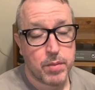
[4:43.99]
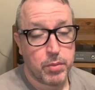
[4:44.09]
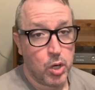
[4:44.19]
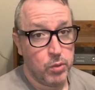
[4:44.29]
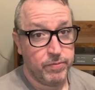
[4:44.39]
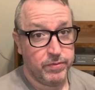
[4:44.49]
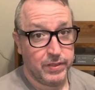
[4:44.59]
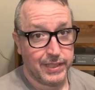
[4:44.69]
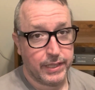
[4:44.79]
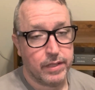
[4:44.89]

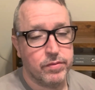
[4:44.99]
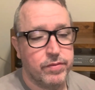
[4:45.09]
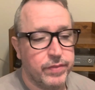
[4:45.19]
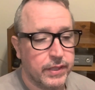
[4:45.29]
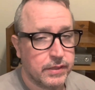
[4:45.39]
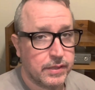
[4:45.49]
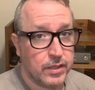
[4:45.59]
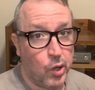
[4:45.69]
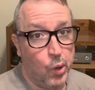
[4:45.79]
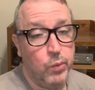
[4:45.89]
hopefully getting fixed, and
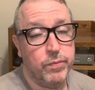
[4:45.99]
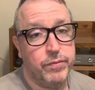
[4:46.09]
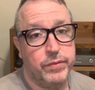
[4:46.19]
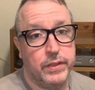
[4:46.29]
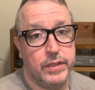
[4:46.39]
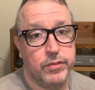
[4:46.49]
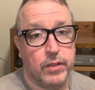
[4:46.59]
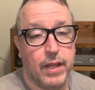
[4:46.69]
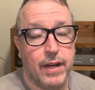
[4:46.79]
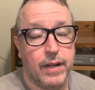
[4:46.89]
hopefully for a
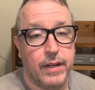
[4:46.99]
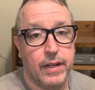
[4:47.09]
lot of,